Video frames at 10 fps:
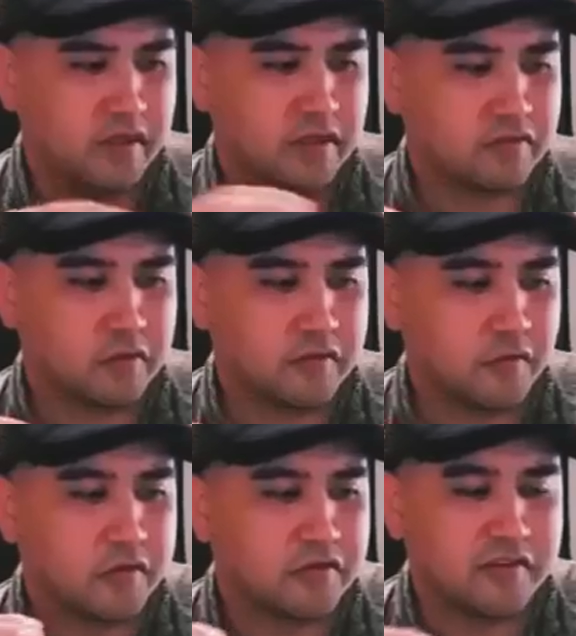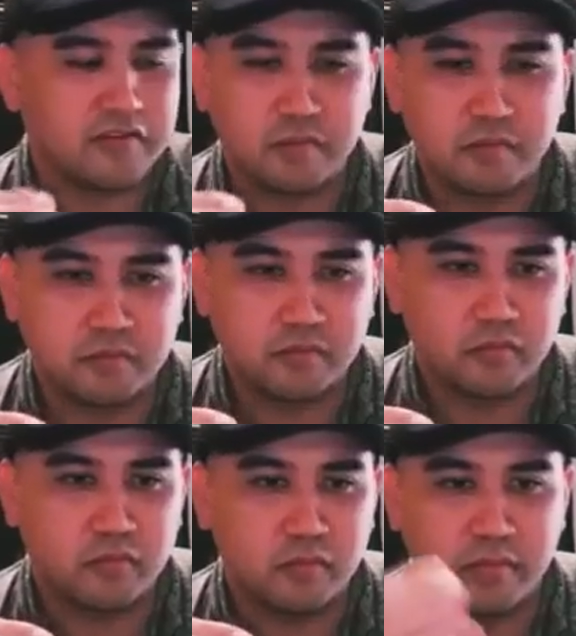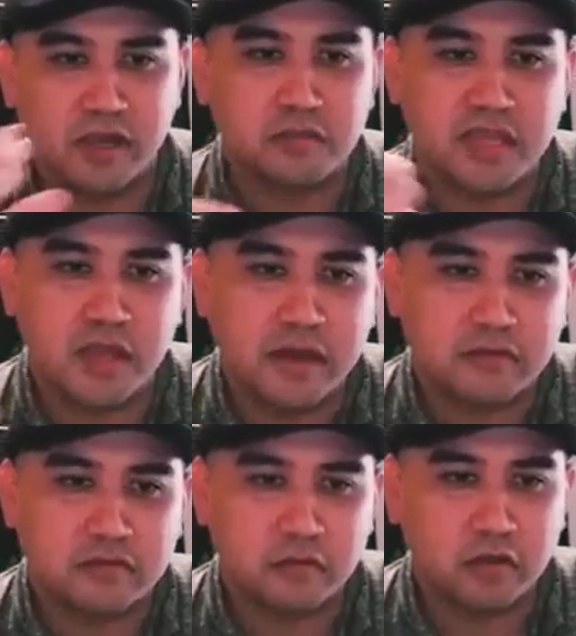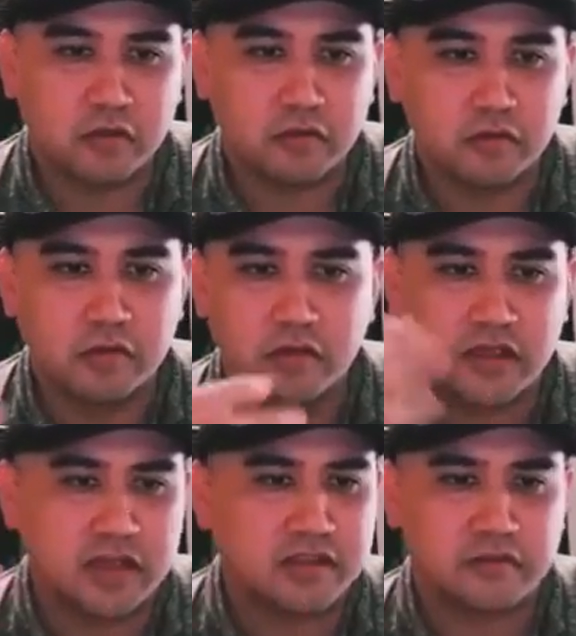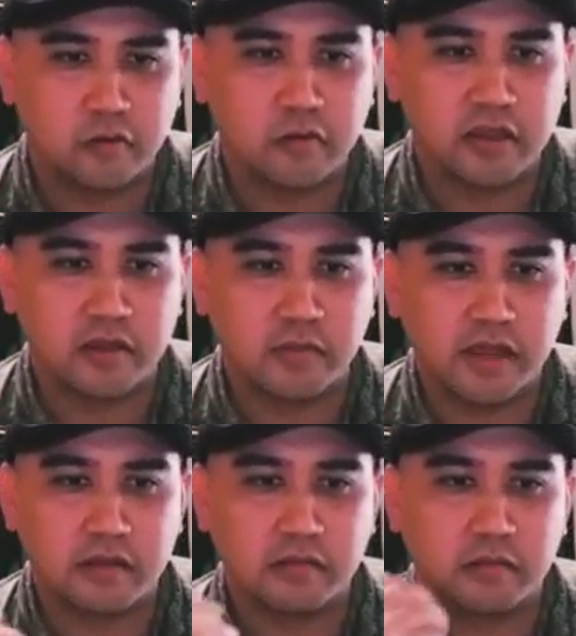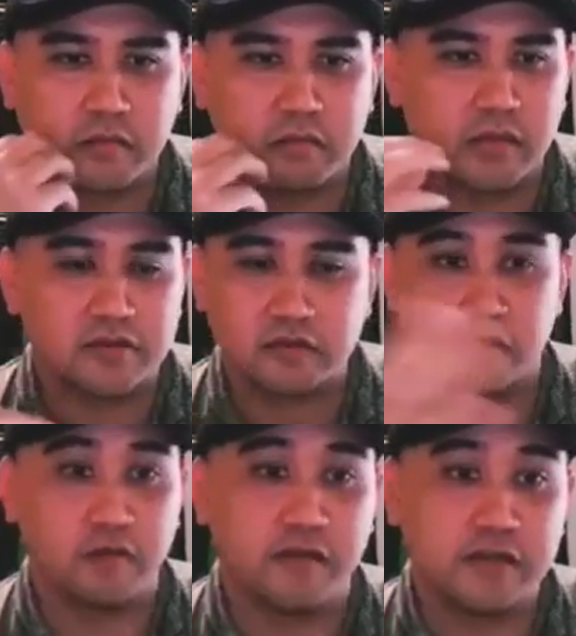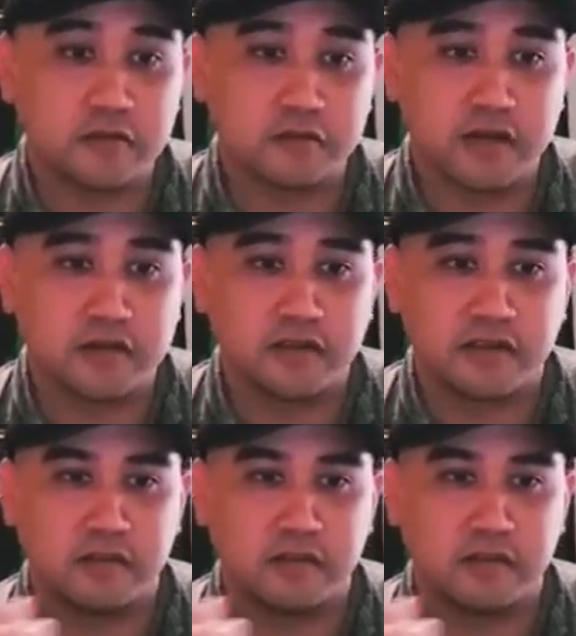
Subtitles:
that sort of always has bugged me about tarot, at least early in my tarot adventures, right? Is like